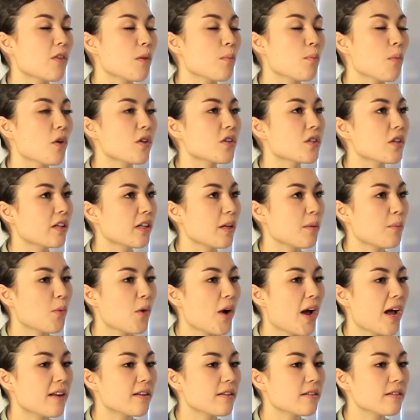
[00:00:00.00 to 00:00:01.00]
of the Mod Dolly
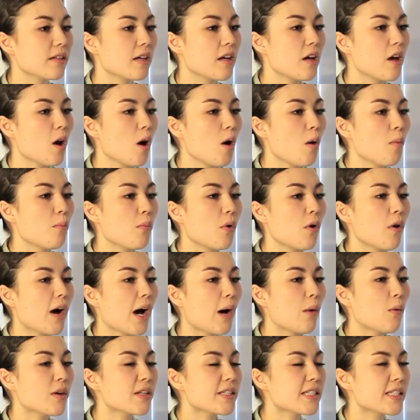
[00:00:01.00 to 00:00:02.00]
brand,
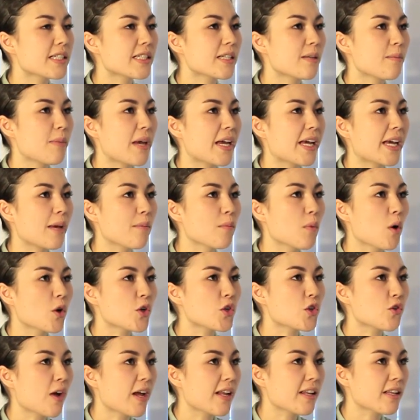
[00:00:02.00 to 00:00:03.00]
but I wanted to make it
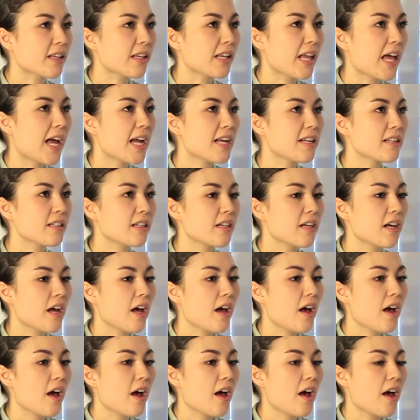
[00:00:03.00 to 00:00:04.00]
more trend-led.
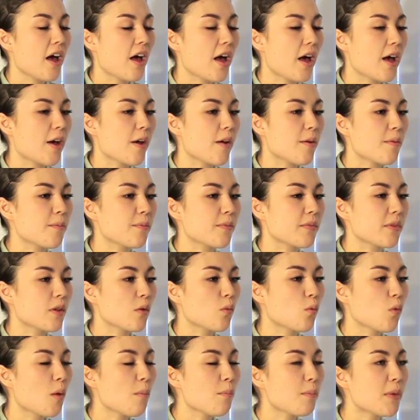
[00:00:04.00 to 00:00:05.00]

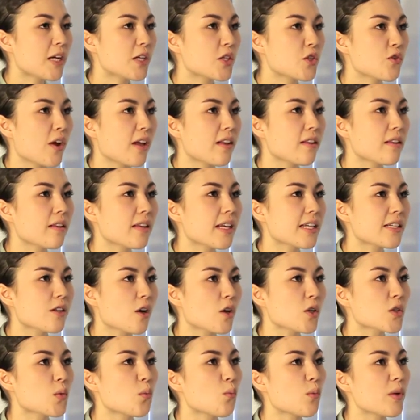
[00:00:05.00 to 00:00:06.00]
One big trend this
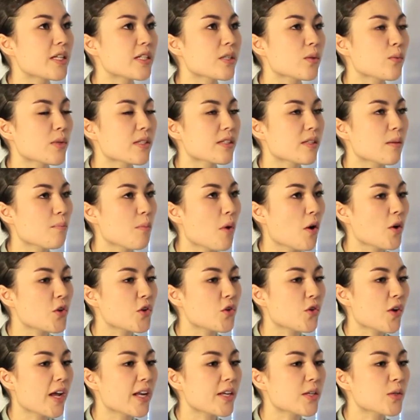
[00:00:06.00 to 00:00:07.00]
autumn winter was the
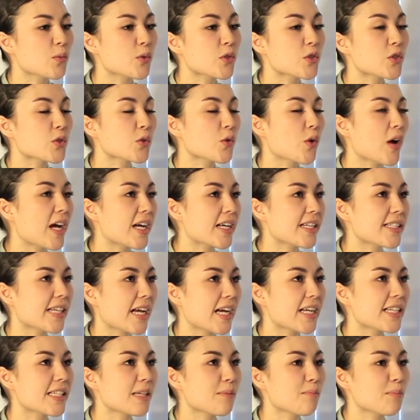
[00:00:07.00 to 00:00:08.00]
mod trend, which was quite
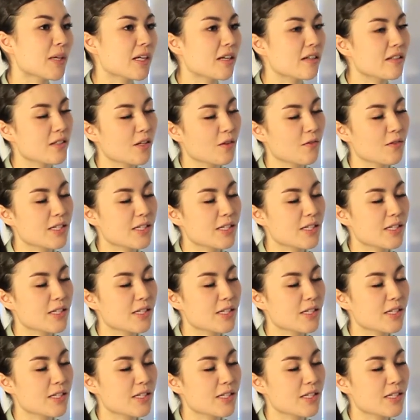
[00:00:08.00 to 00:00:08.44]
exciting because